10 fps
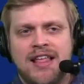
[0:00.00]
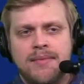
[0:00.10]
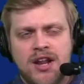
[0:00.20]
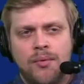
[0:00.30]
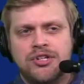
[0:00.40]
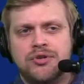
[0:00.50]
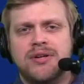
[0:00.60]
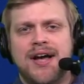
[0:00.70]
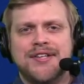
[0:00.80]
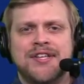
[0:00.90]
Let me know what you
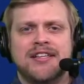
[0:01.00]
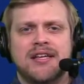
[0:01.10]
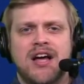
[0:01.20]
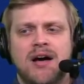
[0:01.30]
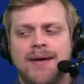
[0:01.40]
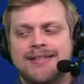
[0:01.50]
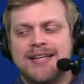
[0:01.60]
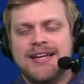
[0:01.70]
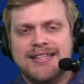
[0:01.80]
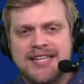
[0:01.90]
guys think in the comments.